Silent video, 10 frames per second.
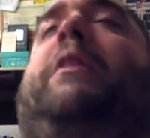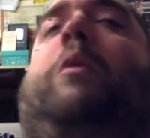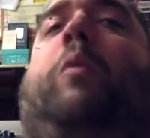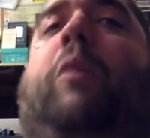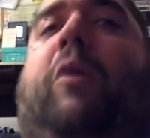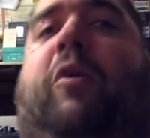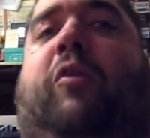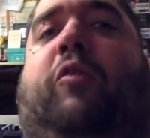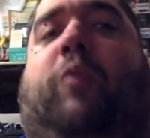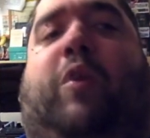the
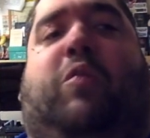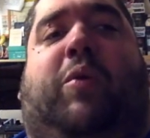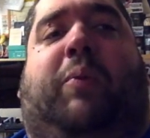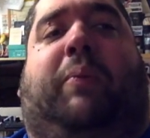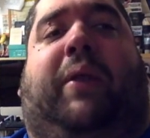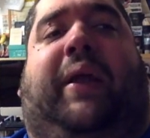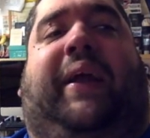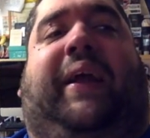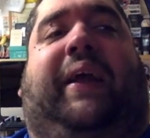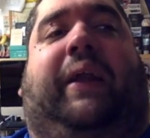worlds which we
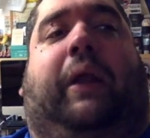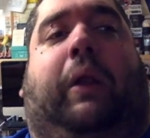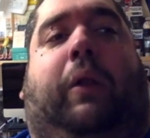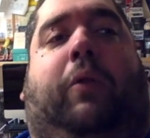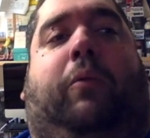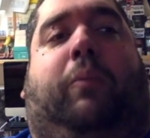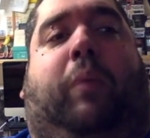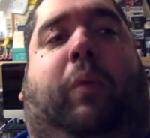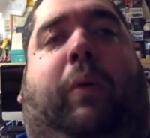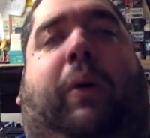play in a little
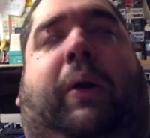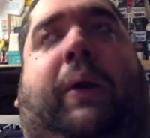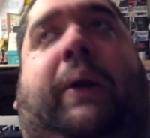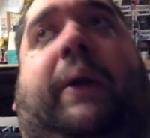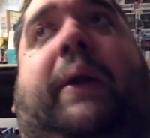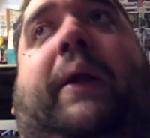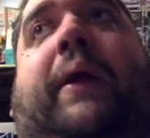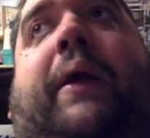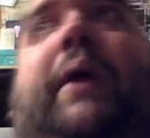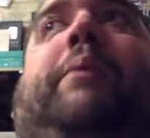more
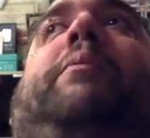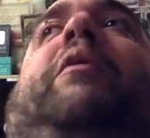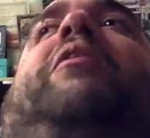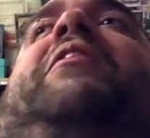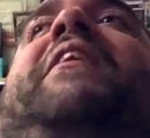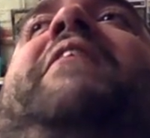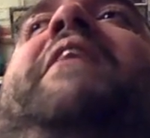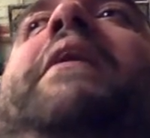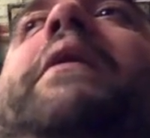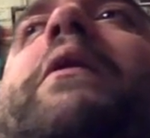immersive
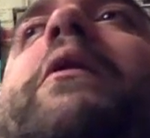and a